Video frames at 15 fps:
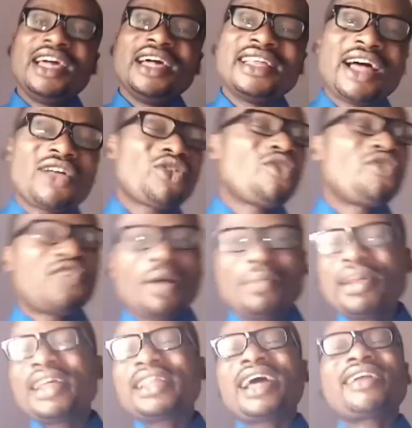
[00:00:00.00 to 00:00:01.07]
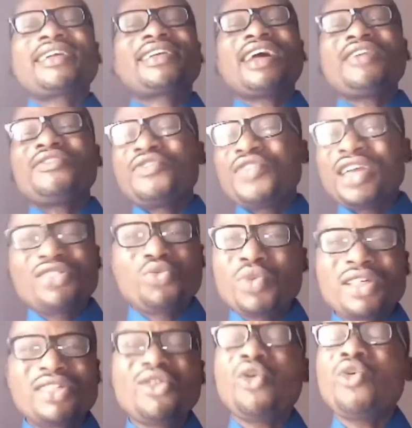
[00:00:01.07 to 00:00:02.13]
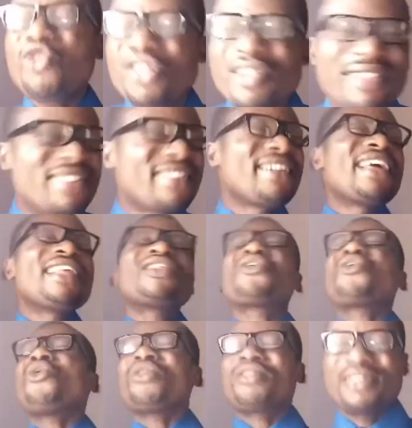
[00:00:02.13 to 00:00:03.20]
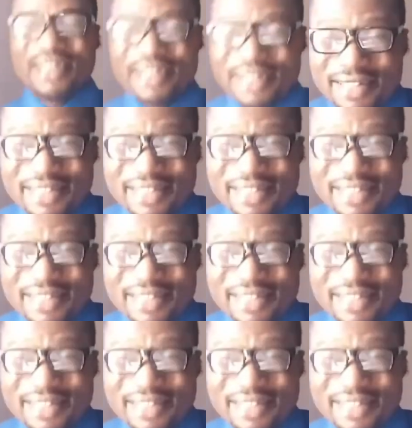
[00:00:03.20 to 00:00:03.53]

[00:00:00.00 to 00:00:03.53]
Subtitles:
There's some family that are ravaged with strange curses,